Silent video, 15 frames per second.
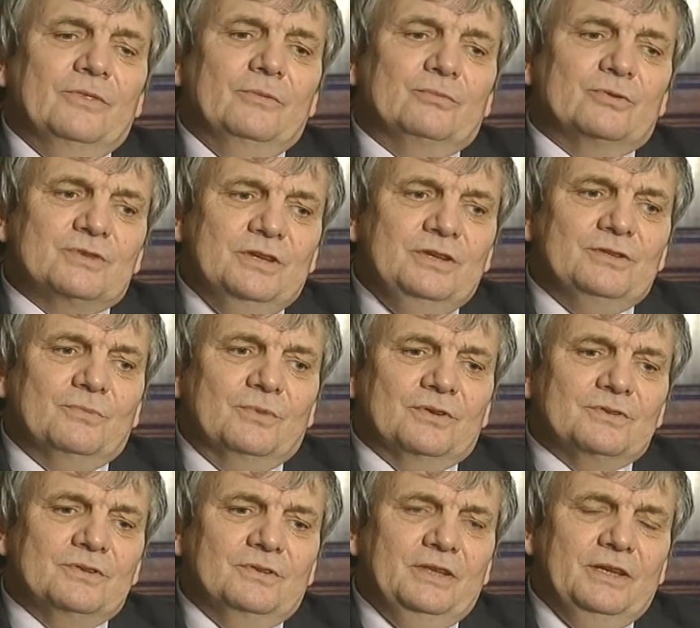The procedure
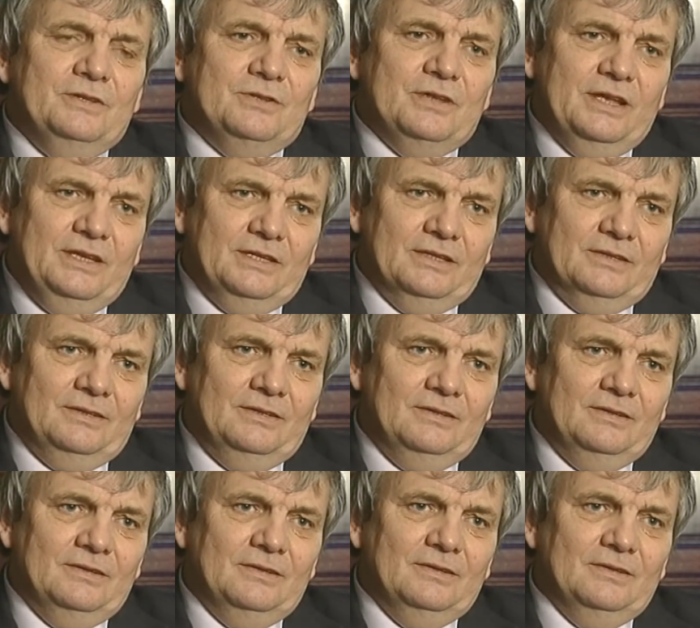was that they'd taken
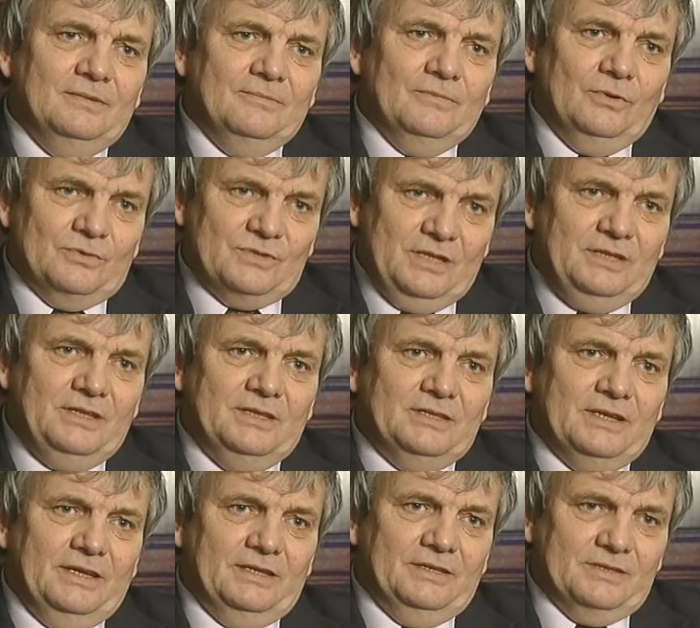or said
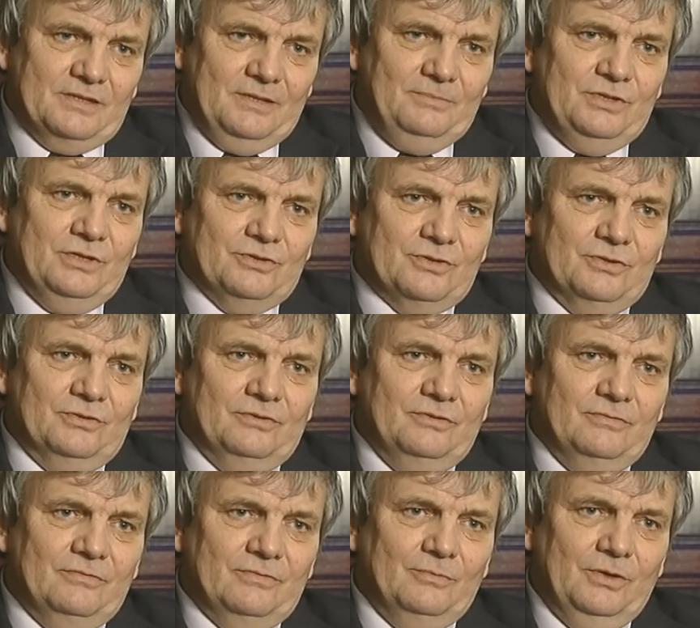they'd taken some tissue
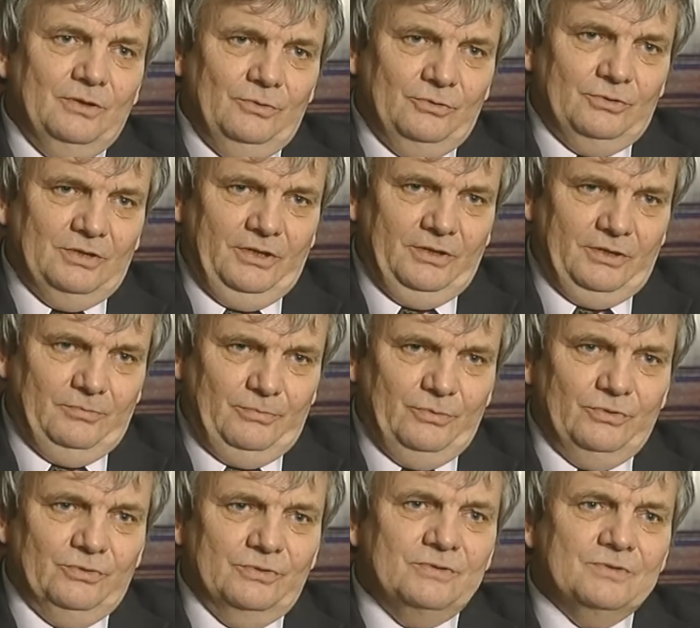from what looked like a
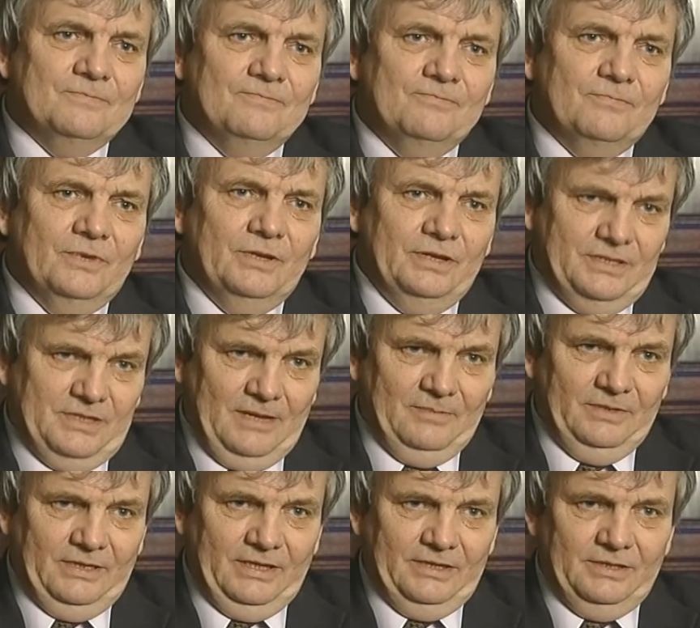bruise and
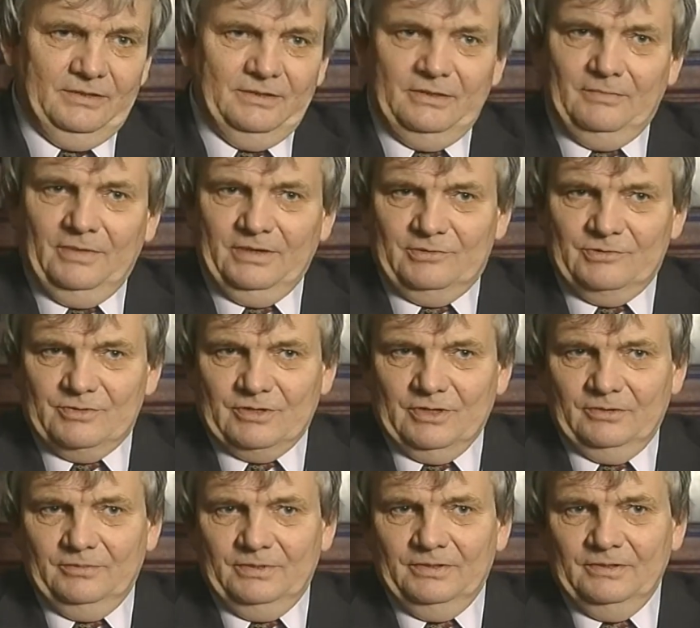examined that under the
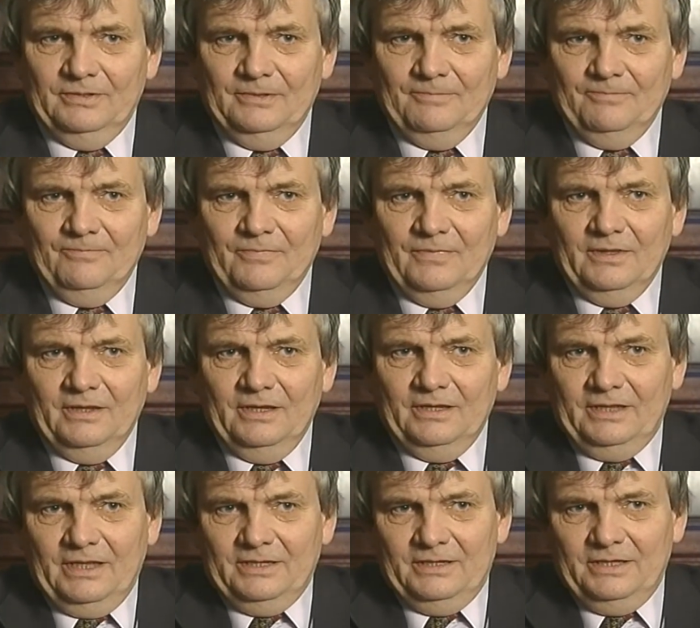microscope.
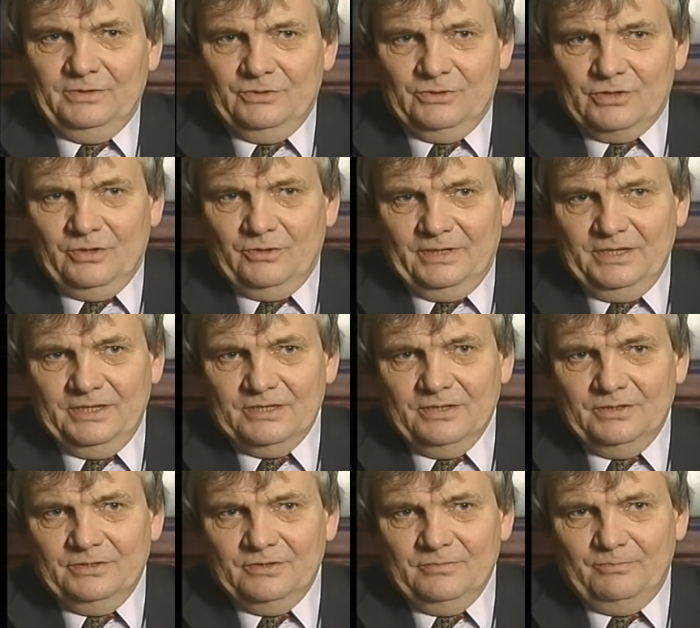It then didn't show any
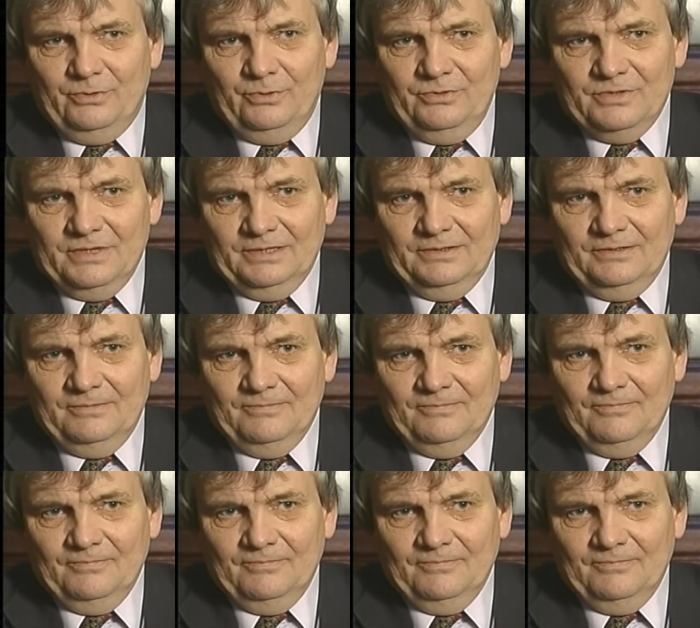signs of bruising.